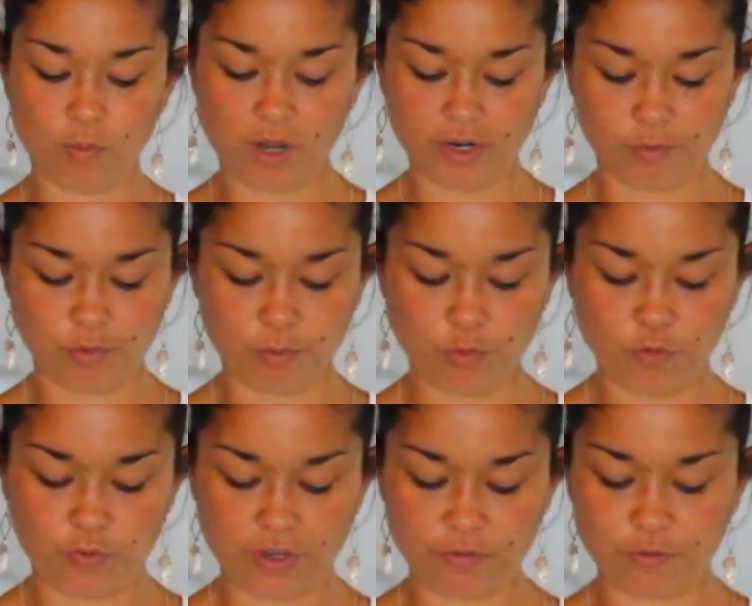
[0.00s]
want to
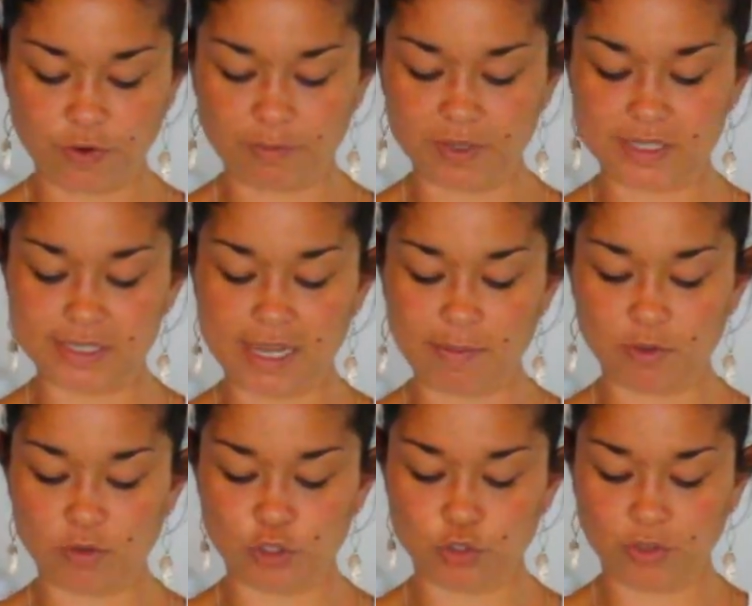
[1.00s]
remove it from the
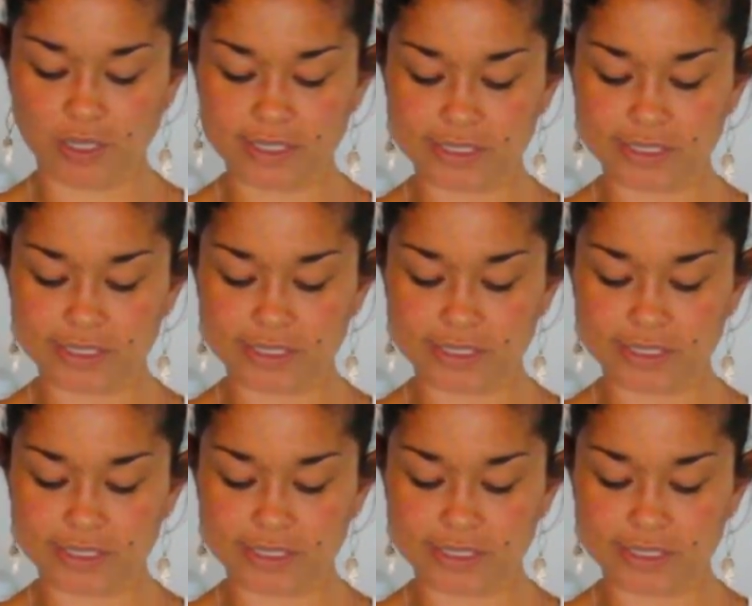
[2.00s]
stem usually,